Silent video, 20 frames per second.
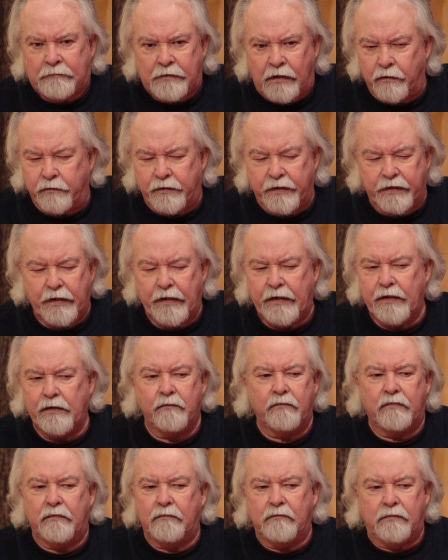
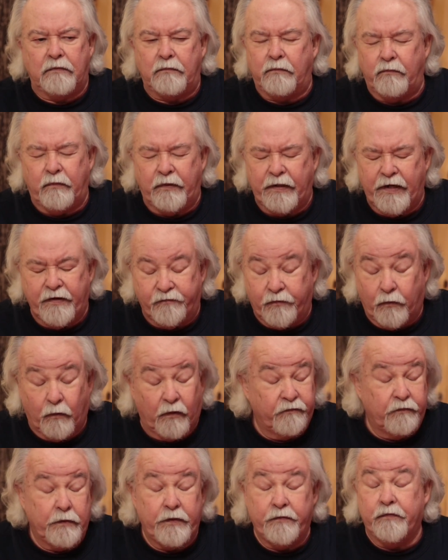hurricane, or whatever,
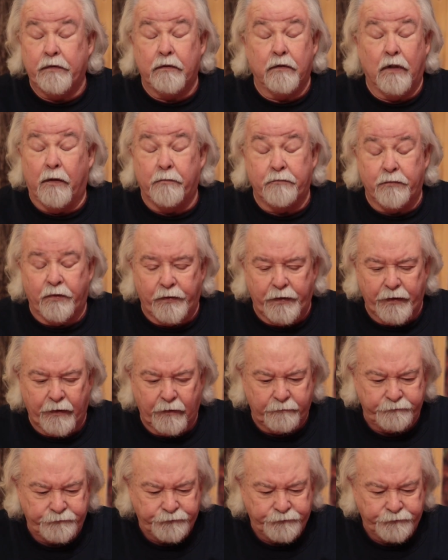or even lumbering.